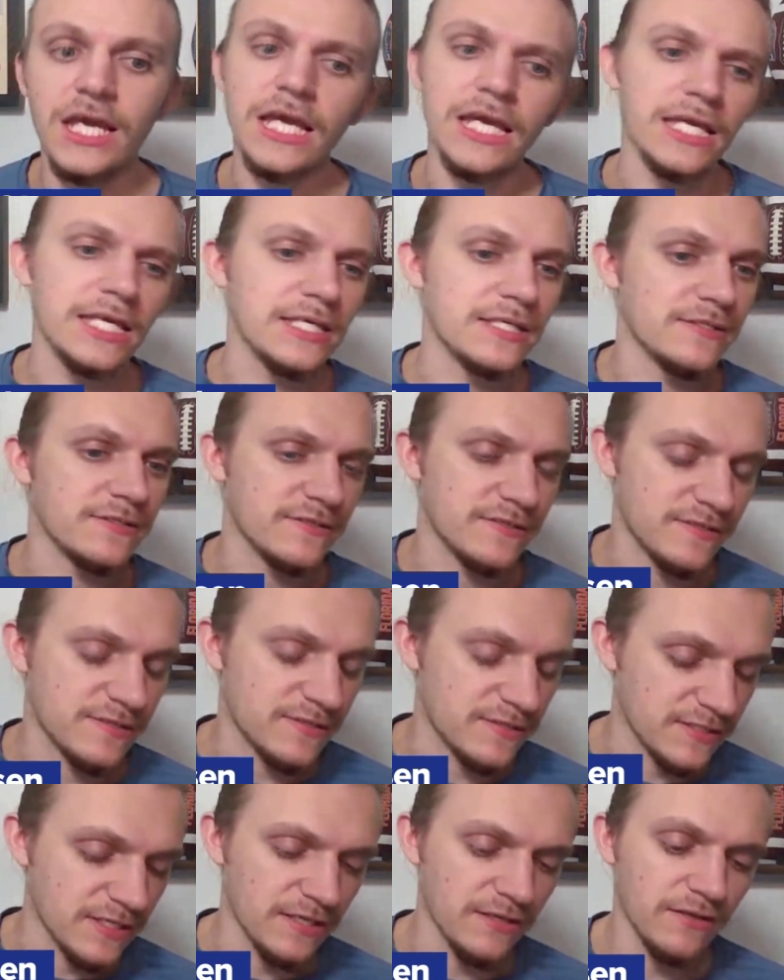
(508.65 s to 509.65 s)
He is
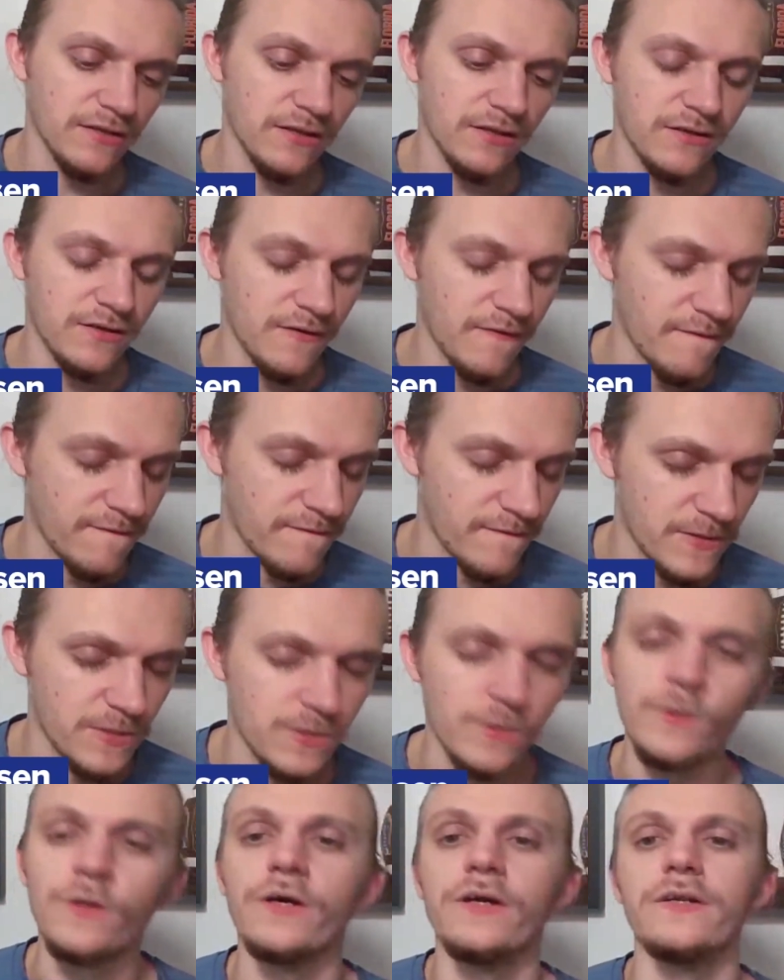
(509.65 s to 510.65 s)
still
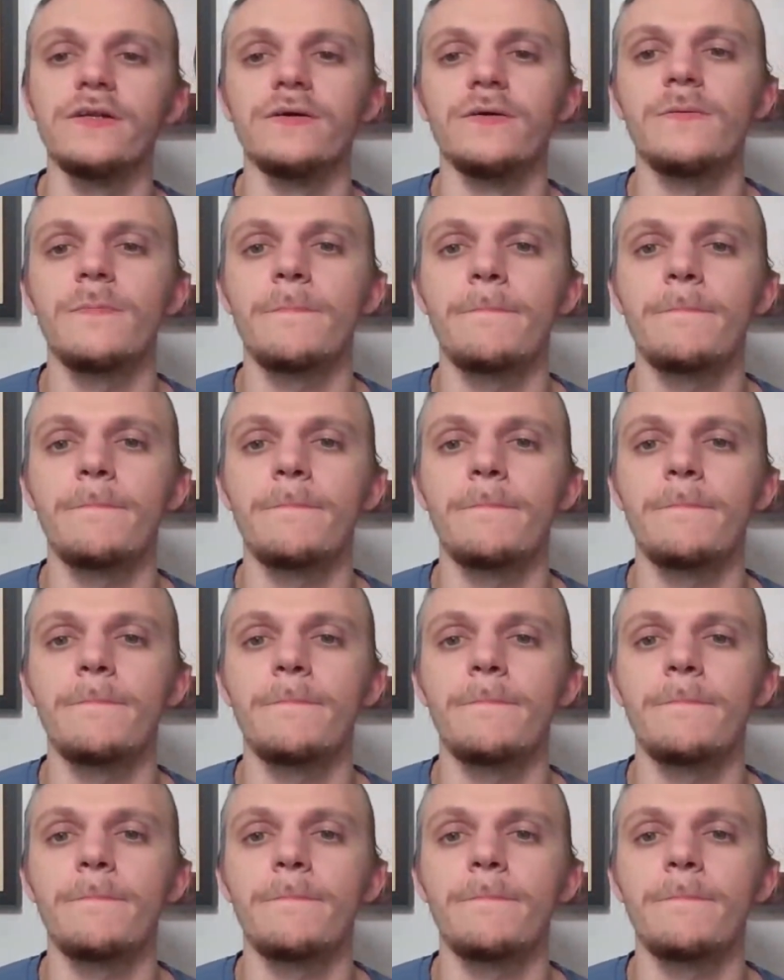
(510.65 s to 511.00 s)
good.